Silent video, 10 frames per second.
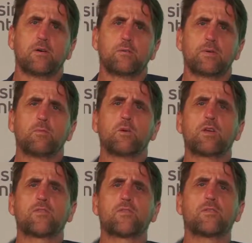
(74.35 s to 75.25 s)
We'll be
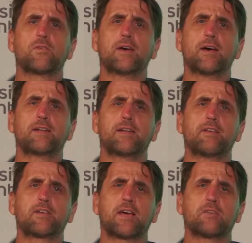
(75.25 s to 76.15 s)
walking through how to
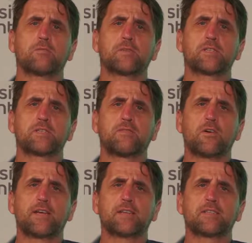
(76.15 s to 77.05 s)
navigate your business
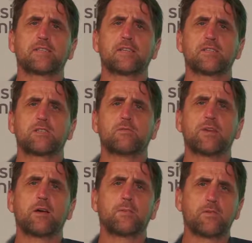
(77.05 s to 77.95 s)
finances as you
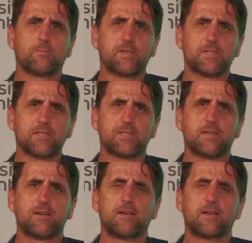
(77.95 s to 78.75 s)
reopen your business